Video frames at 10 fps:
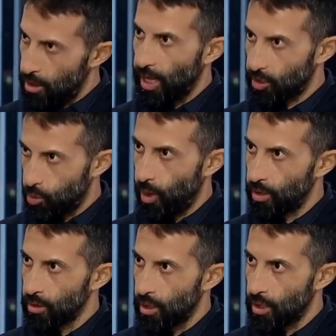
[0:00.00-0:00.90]
That's
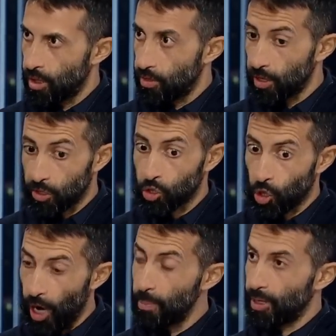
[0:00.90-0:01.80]
one. Then there is
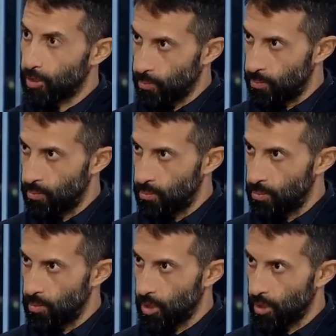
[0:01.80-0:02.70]
tribalism,
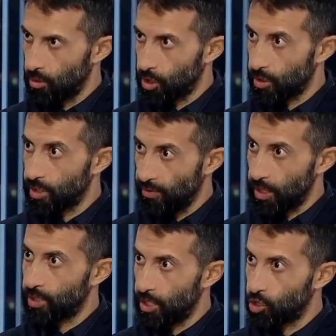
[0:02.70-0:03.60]
you know, which is
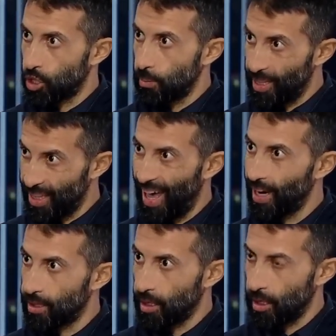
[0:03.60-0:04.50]
7th century
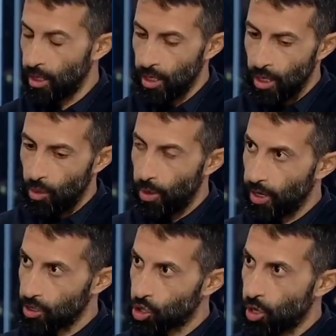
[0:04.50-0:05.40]
mentality,
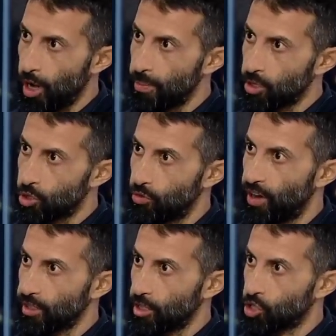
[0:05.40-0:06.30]
where a tribe is to
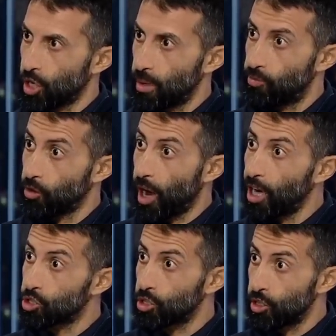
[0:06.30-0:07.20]
fight a tribe for
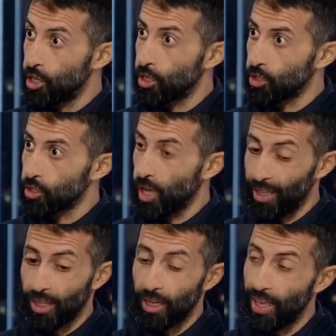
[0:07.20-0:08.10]
100 years
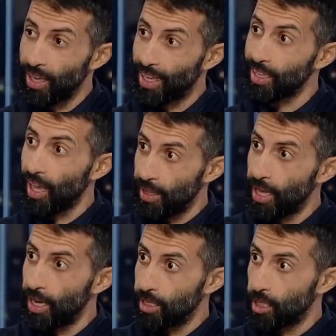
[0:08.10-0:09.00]
until they get
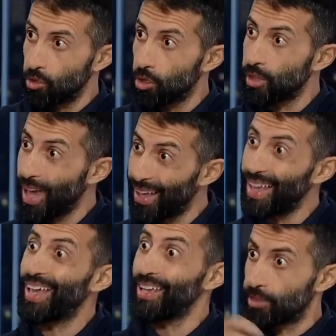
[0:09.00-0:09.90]
annihilated or they
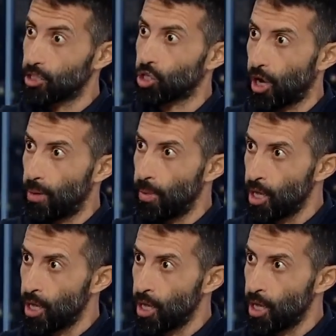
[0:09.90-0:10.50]
annihilate the tribe.